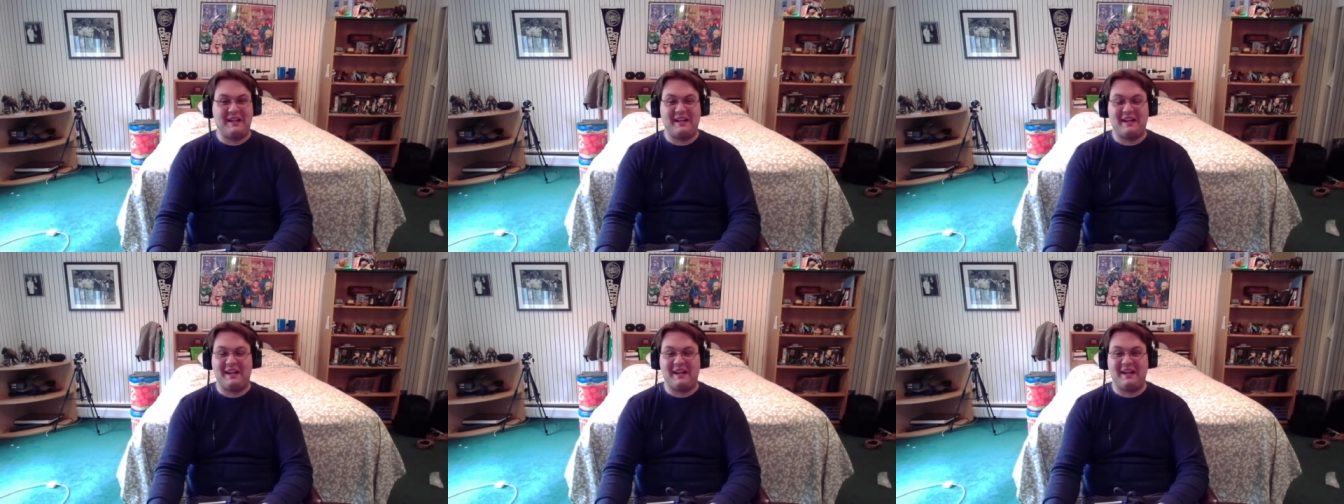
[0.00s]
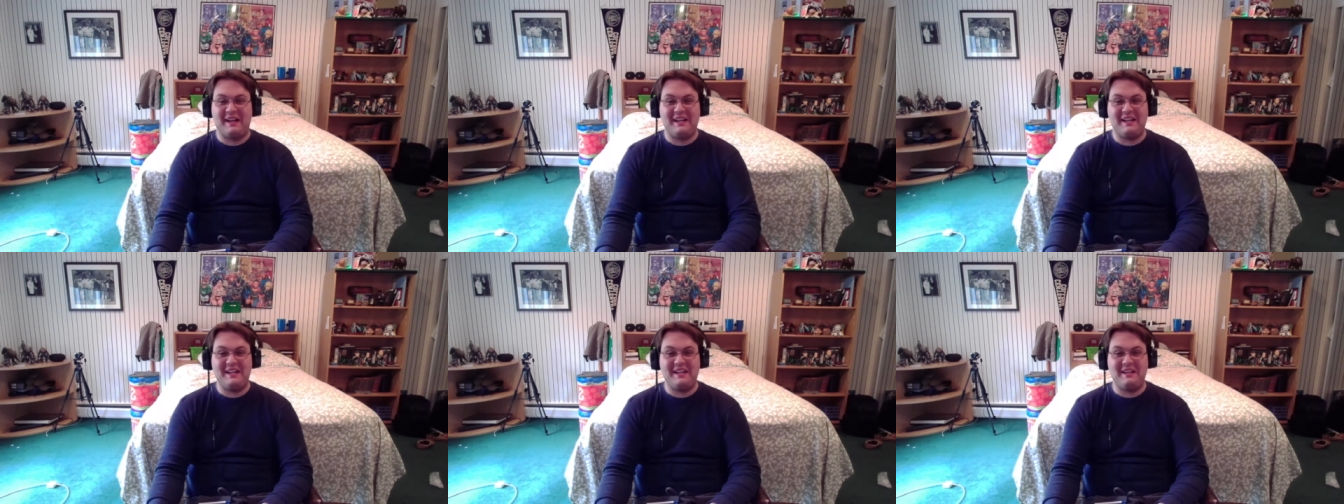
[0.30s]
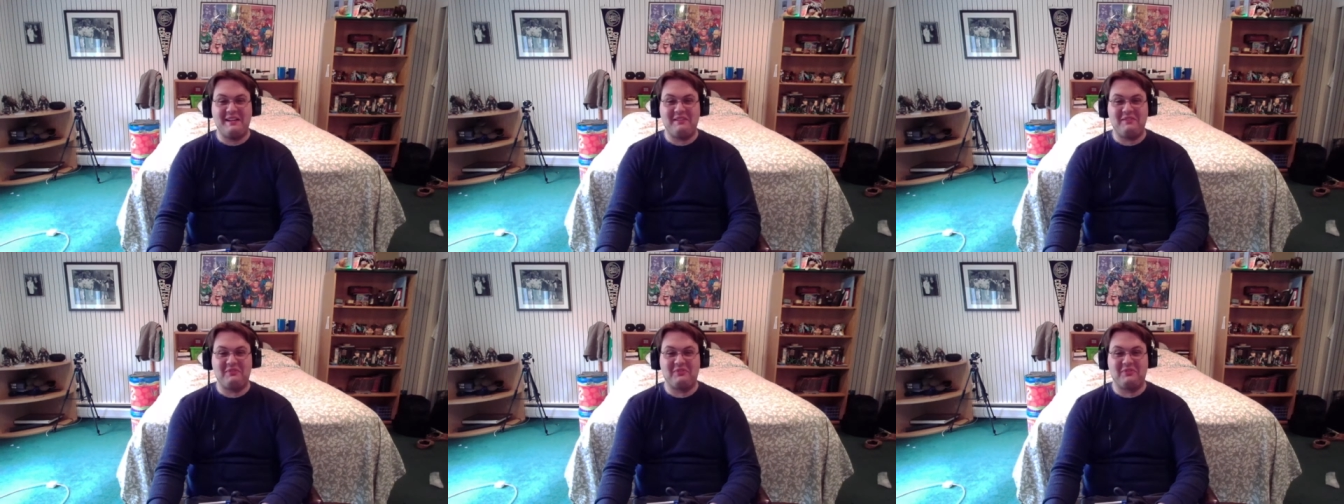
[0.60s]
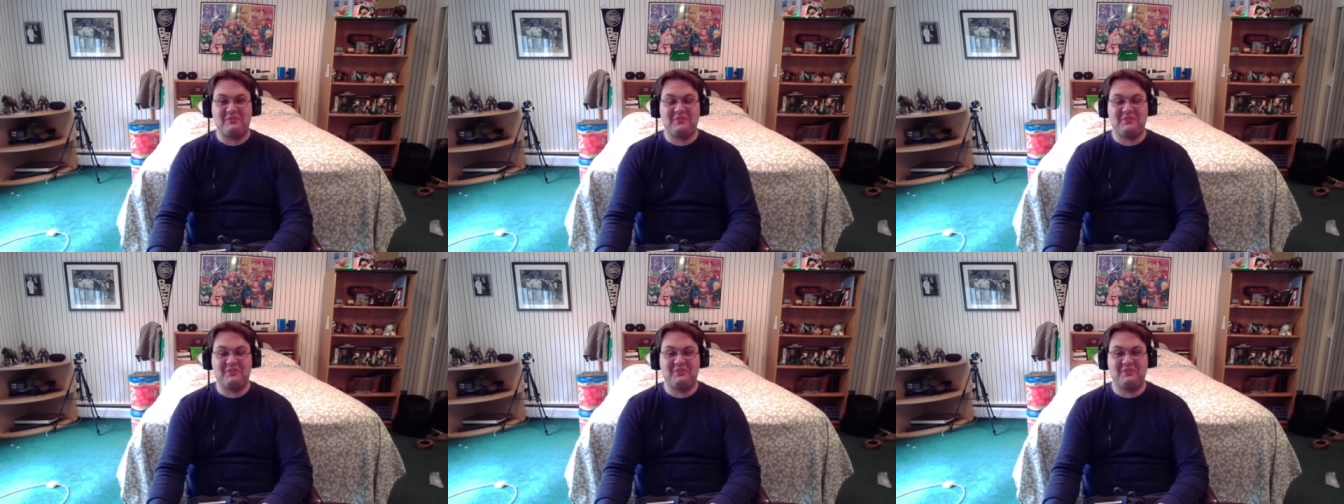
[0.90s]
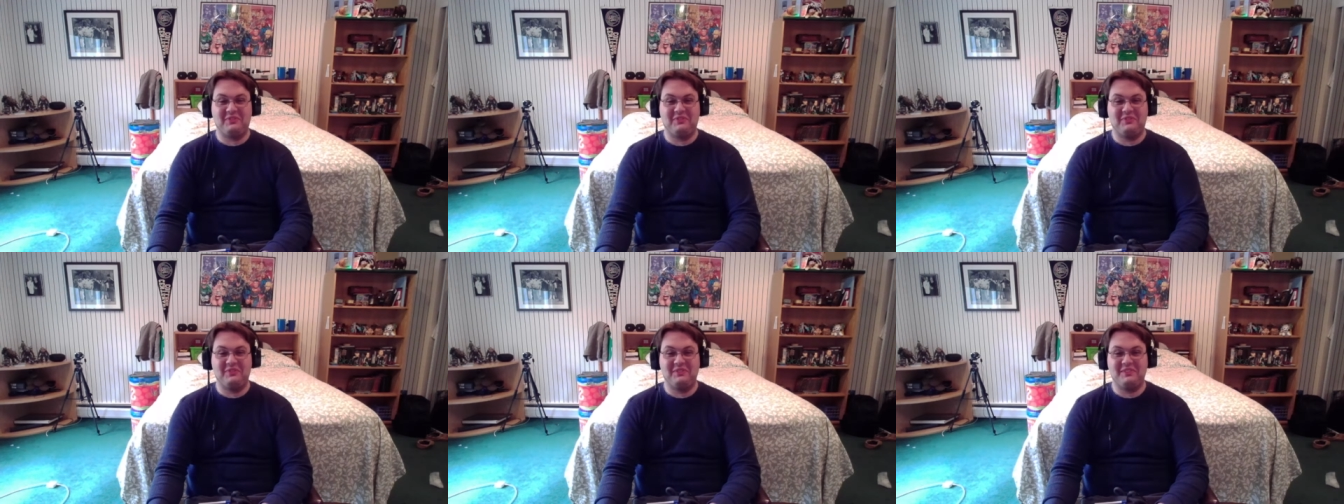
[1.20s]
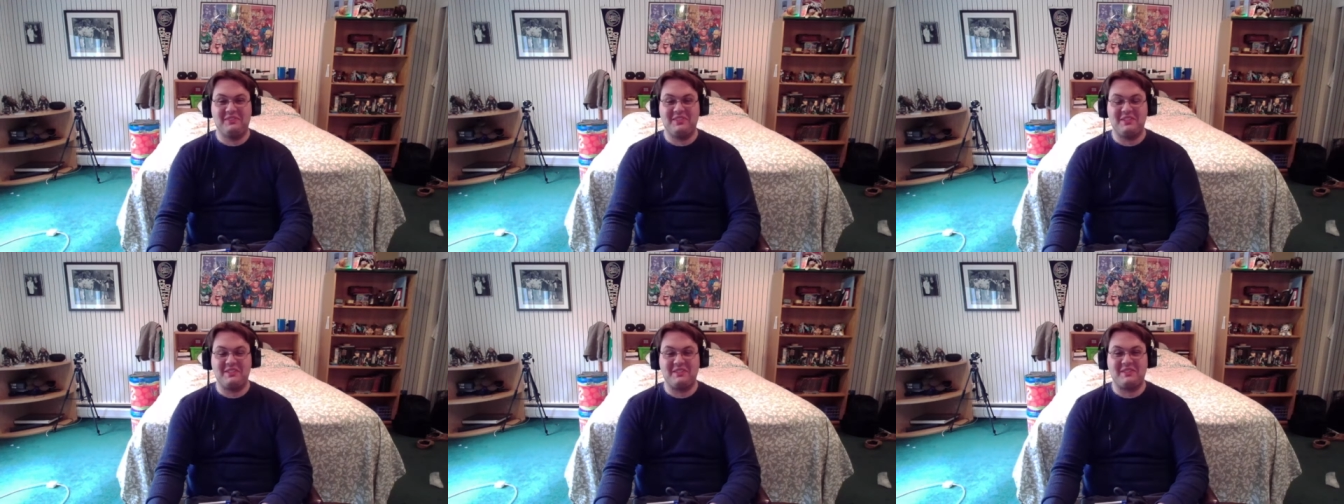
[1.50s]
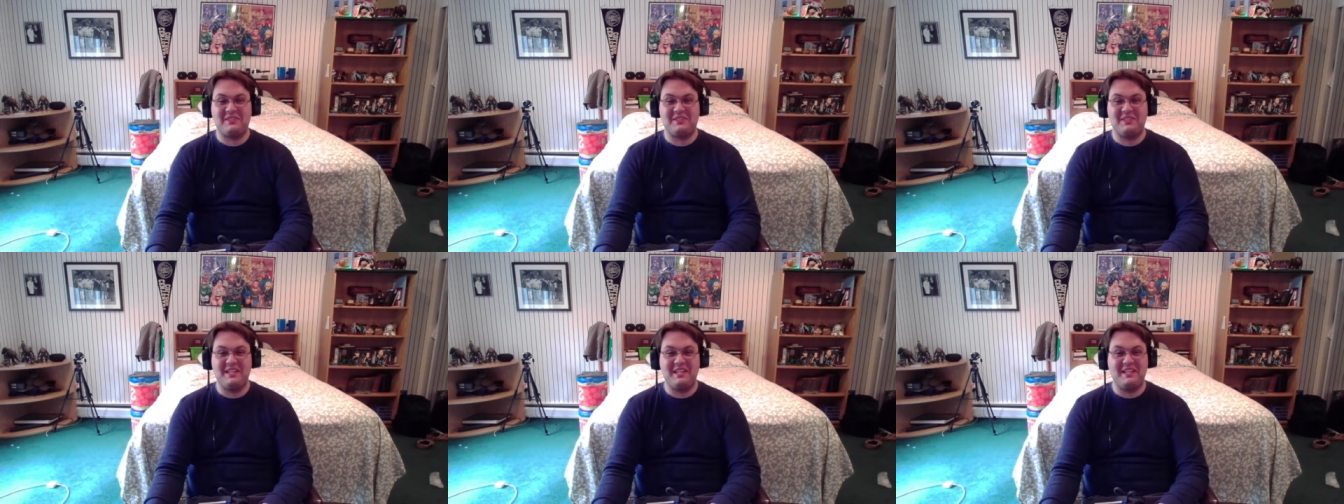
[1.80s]
I have just
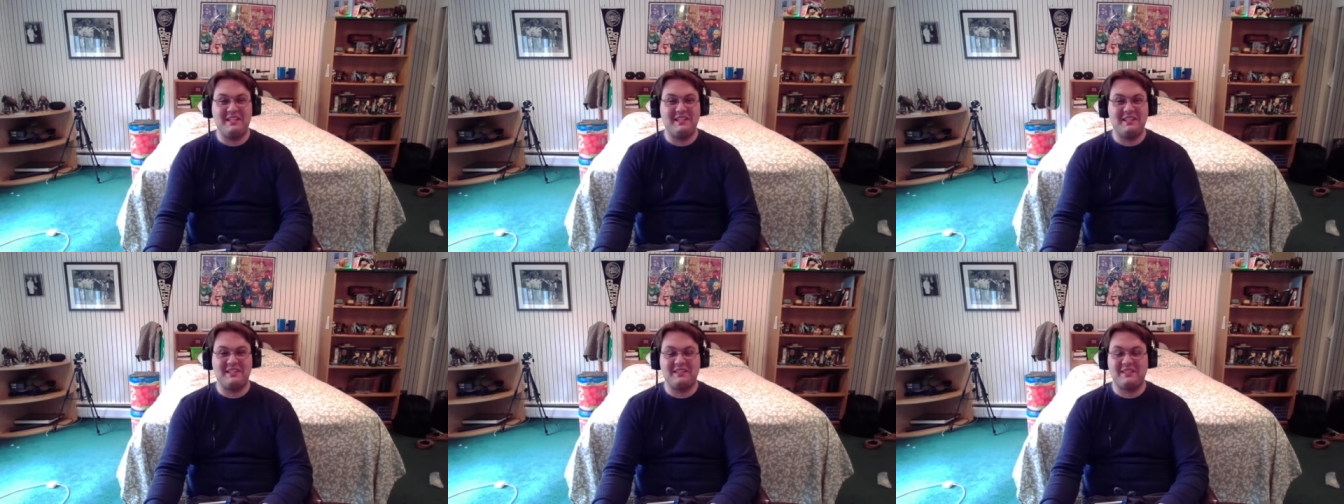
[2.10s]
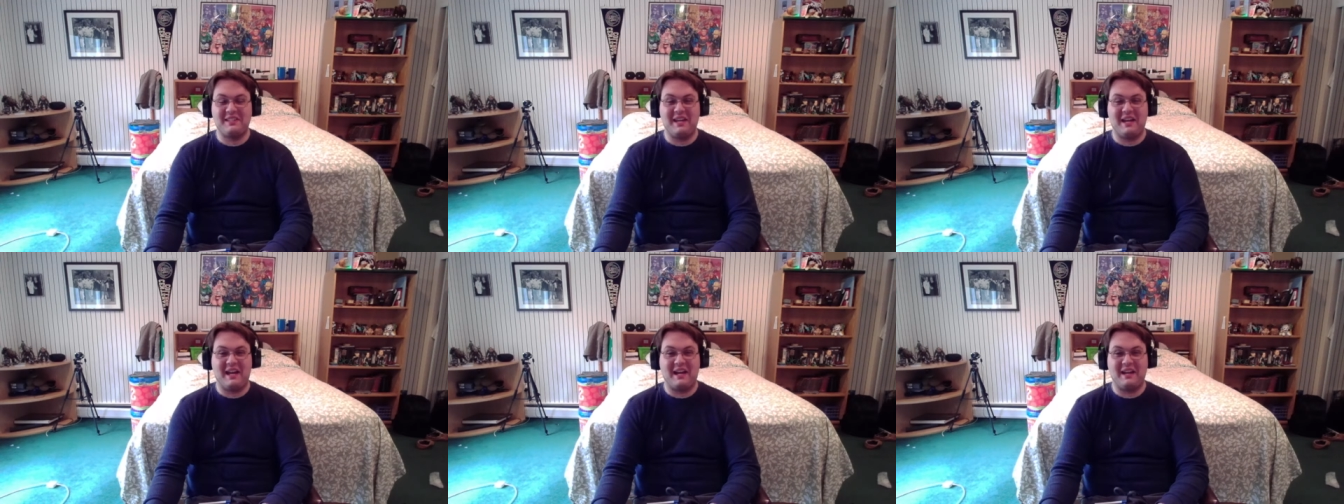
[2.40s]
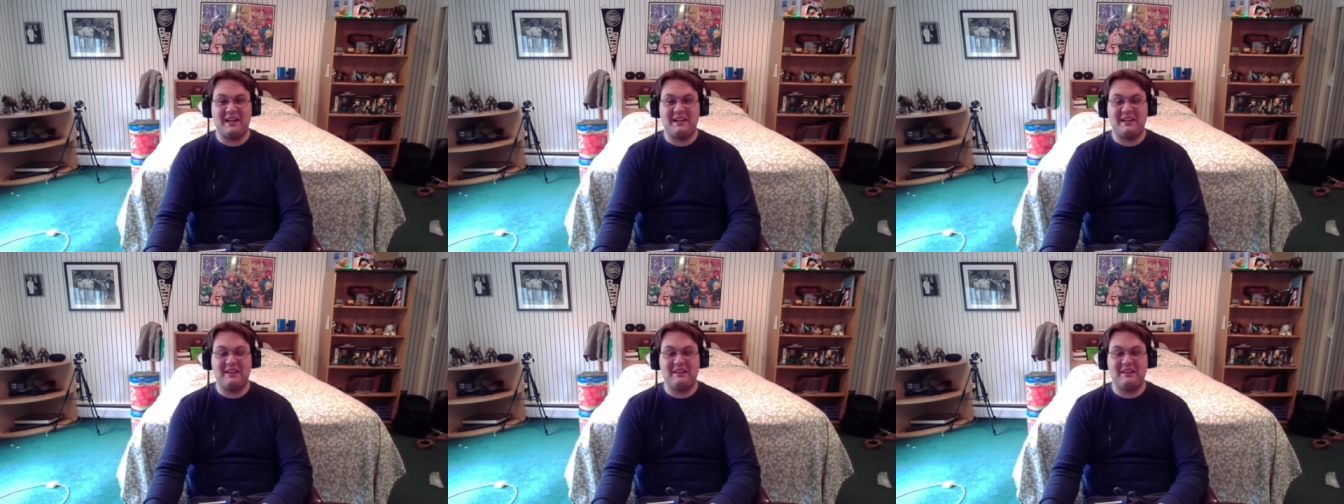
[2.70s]
seen this guy.